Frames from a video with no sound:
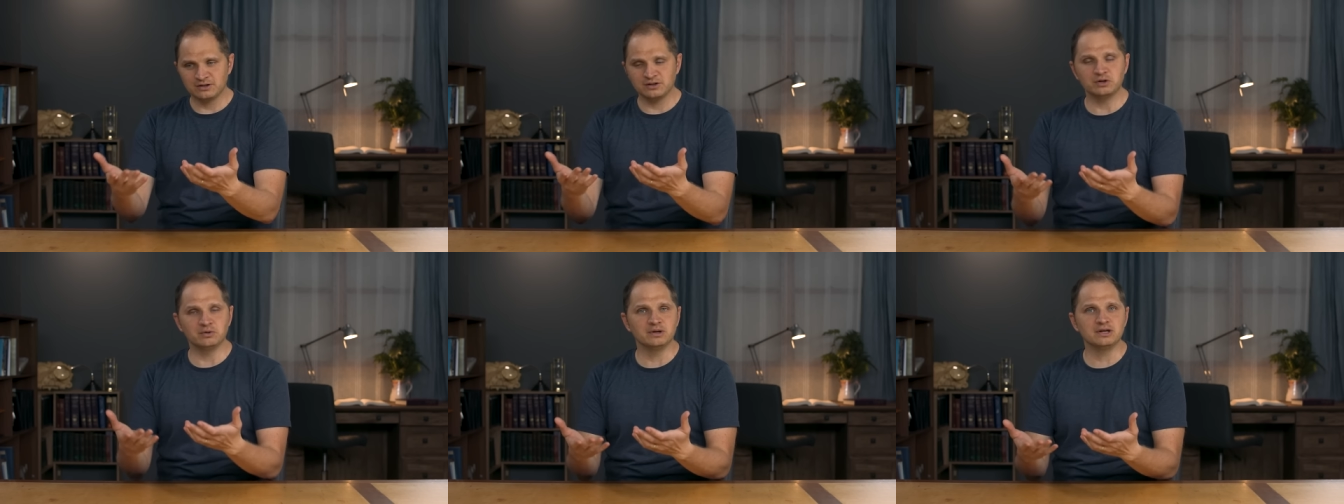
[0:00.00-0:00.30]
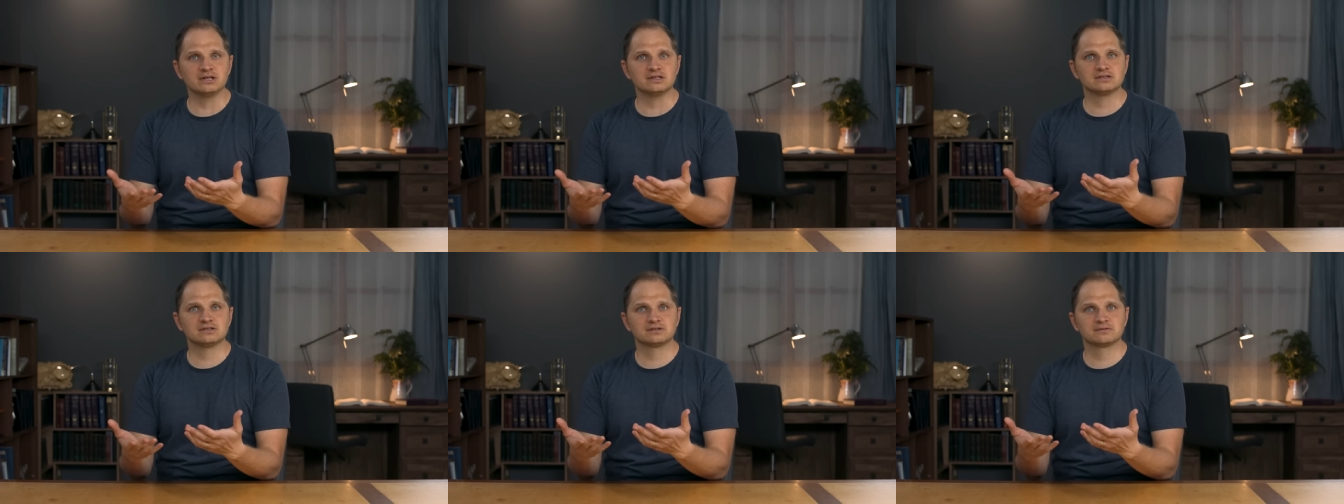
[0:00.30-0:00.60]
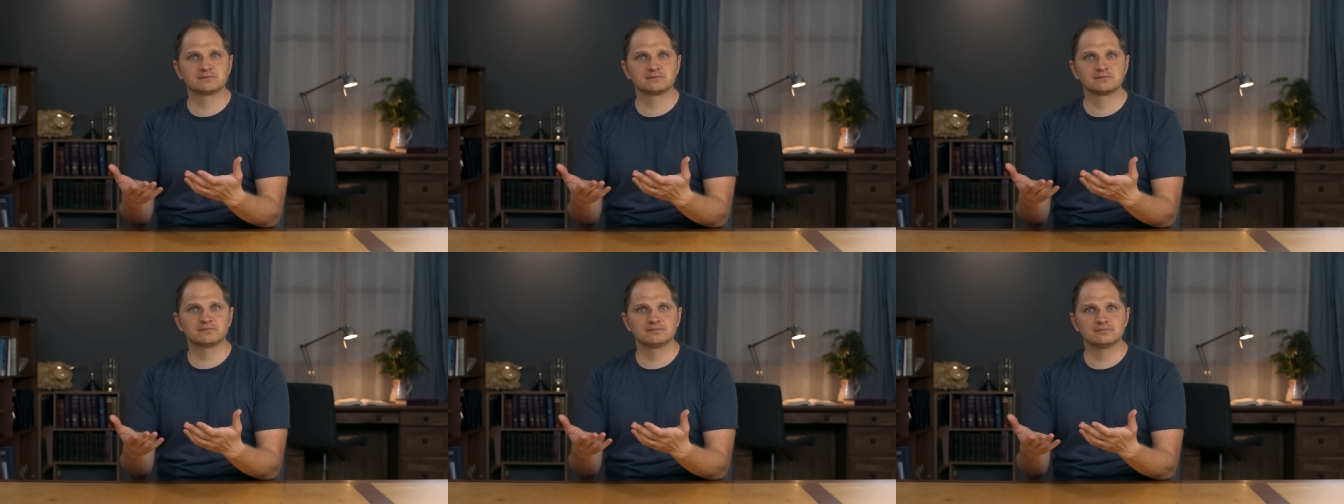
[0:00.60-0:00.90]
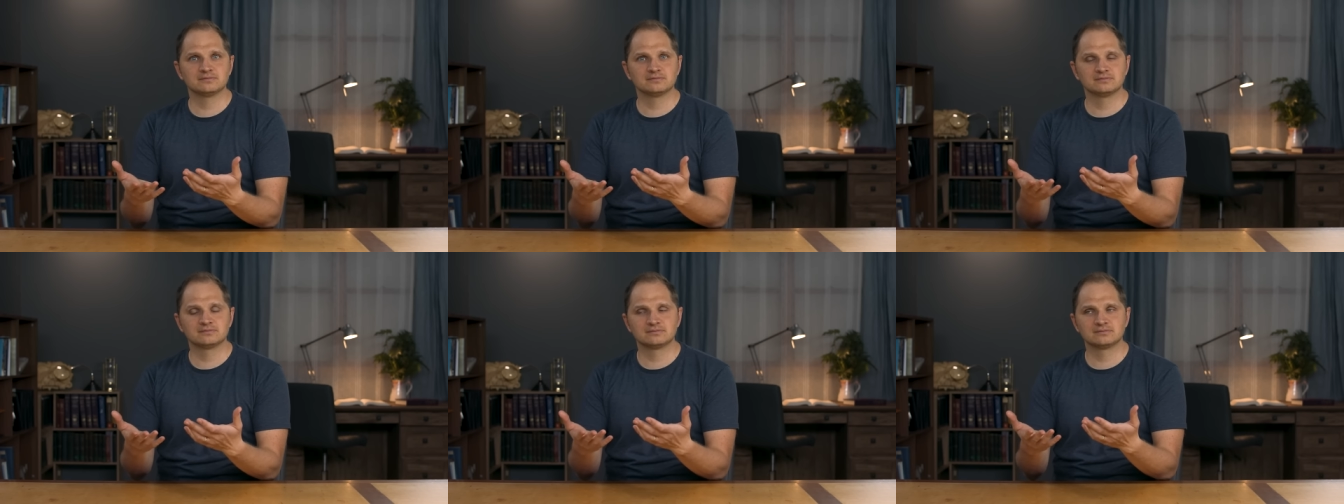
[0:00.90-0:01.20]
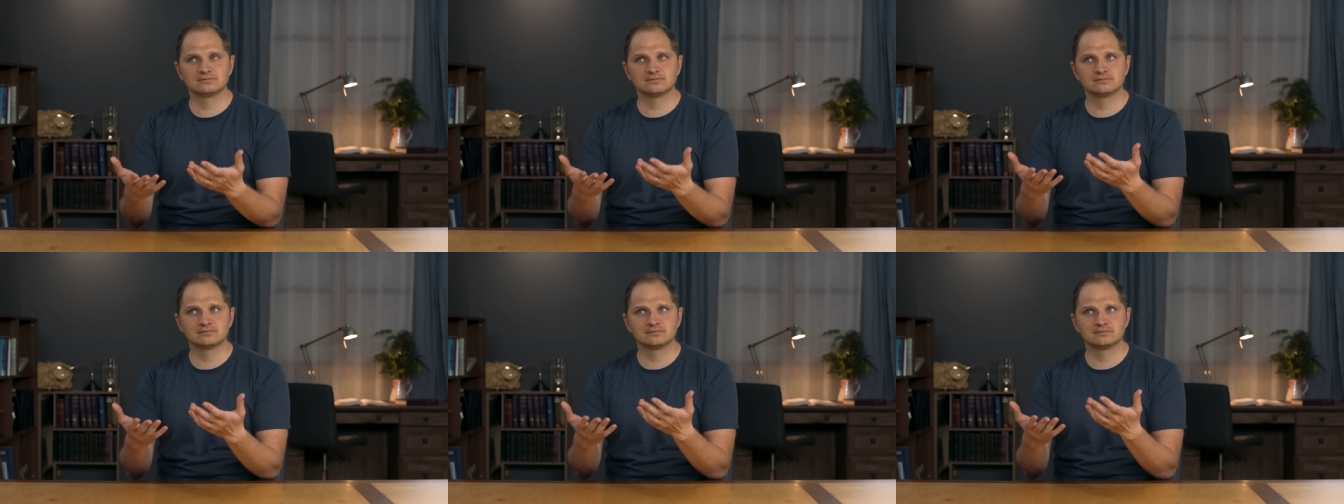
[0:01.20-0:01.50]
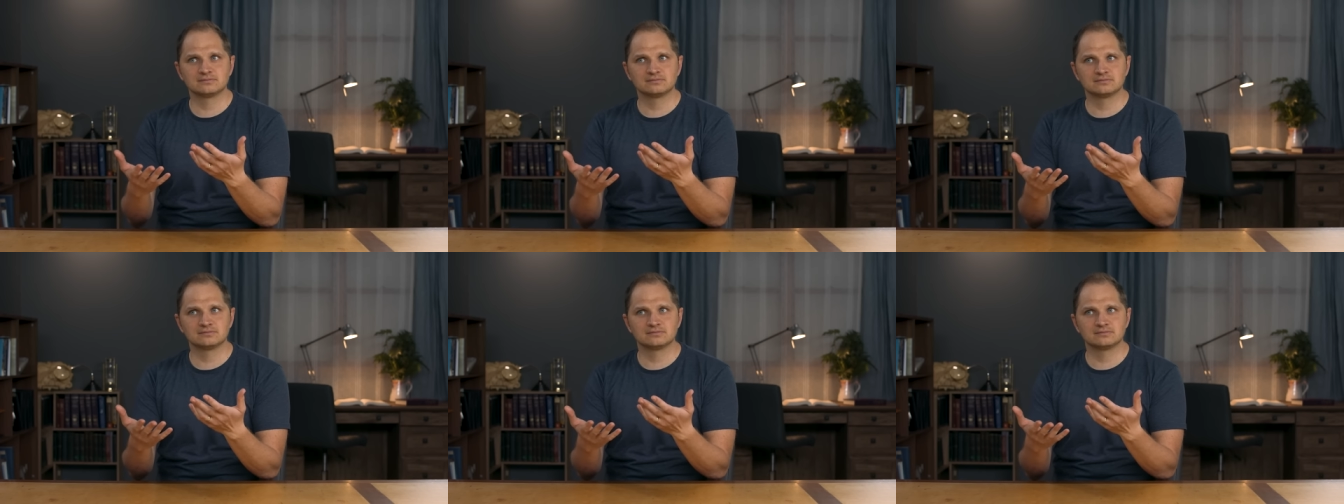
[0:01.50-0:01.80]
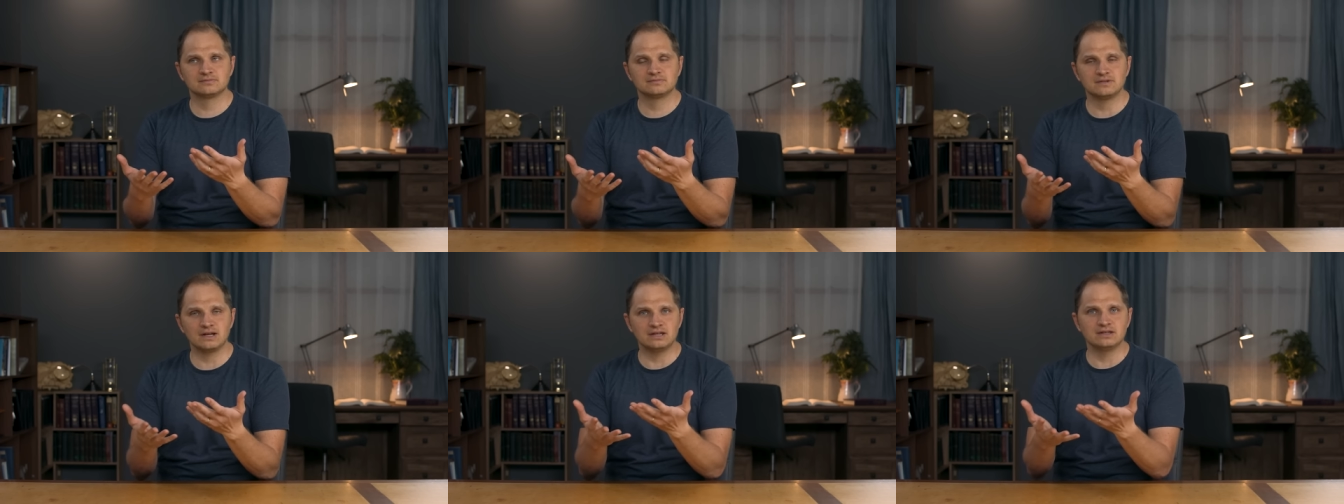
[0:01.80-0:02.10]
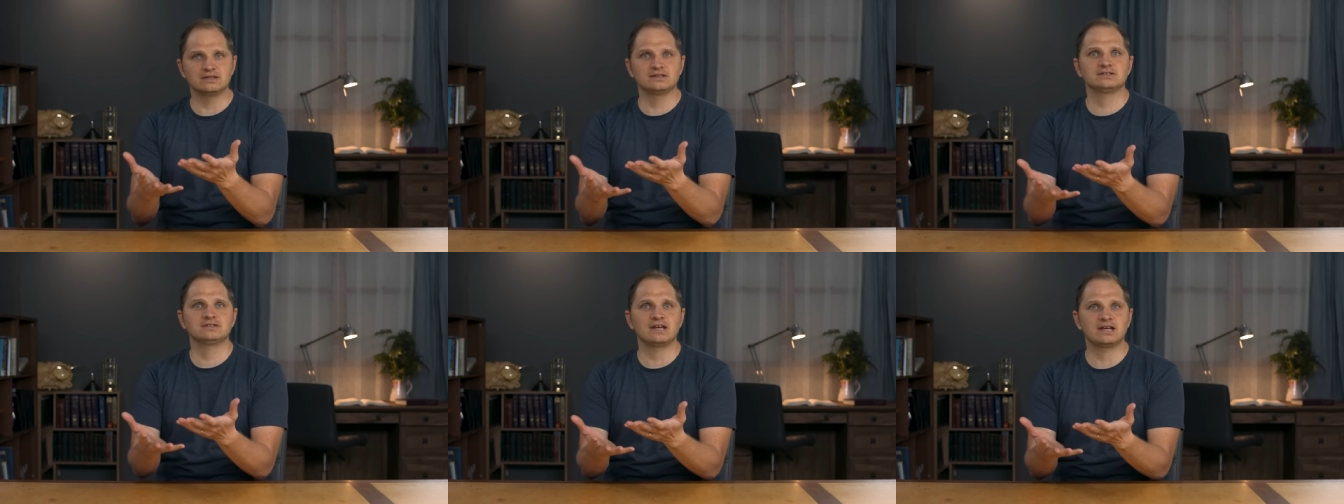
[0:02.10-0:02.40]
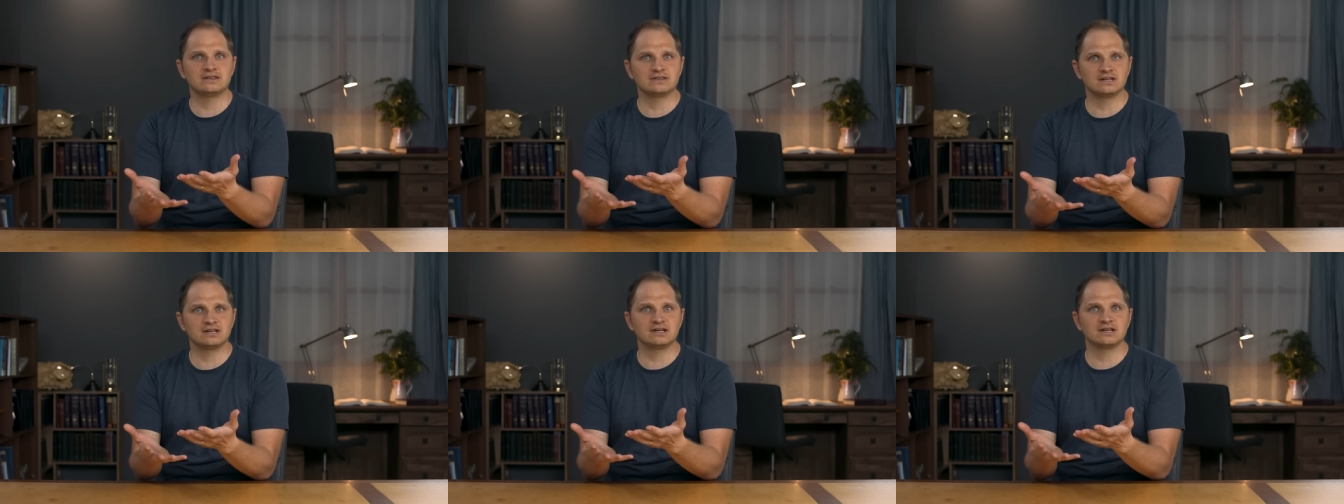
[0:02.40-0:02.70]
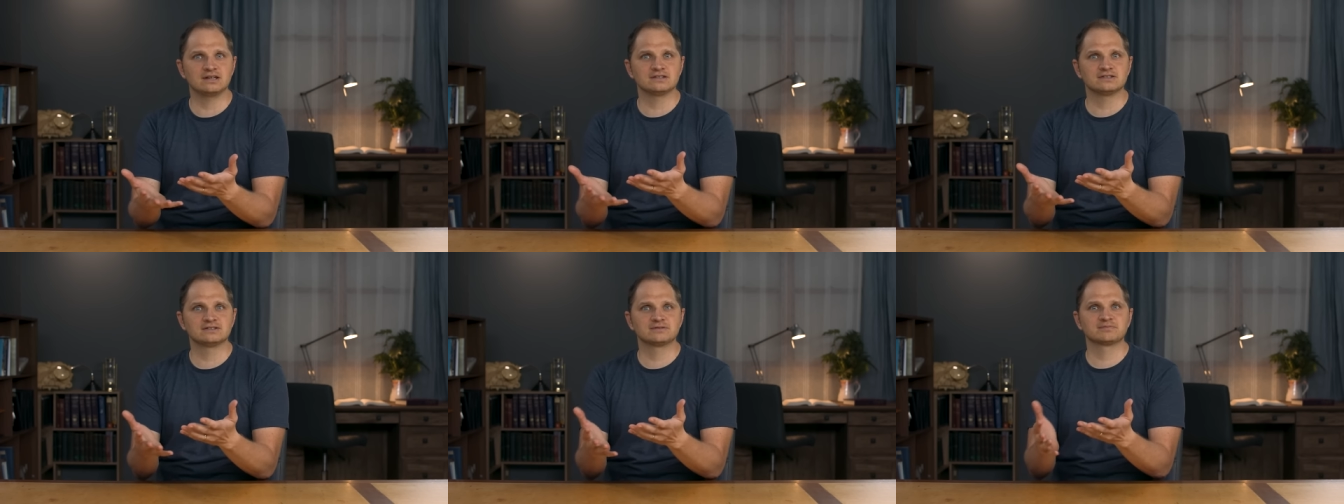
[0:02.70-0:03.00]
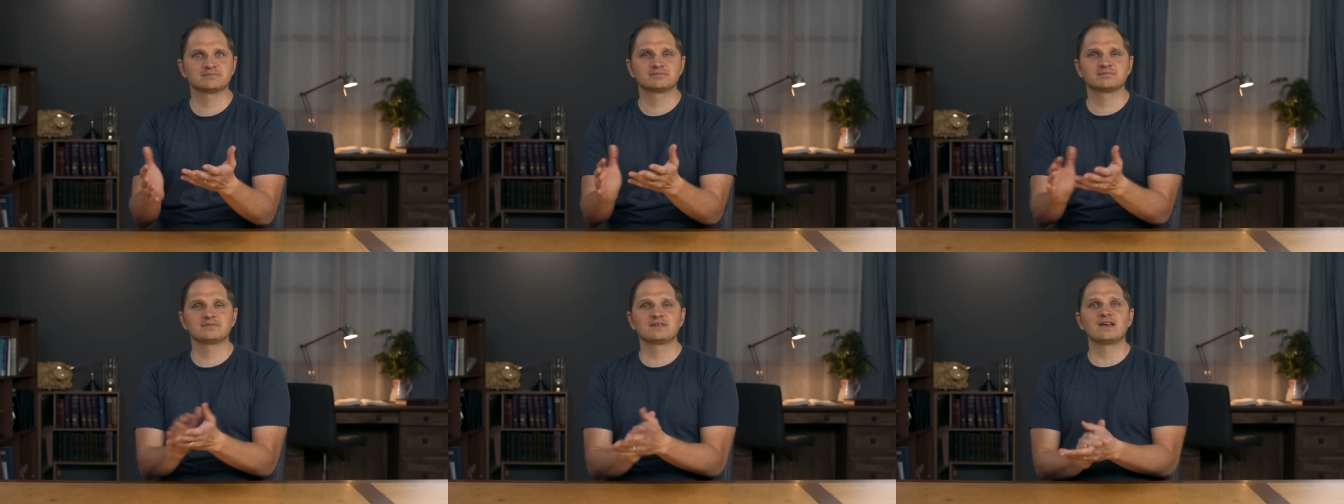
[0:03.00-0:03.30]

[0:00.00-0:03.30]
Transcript: who he is in the state that he is.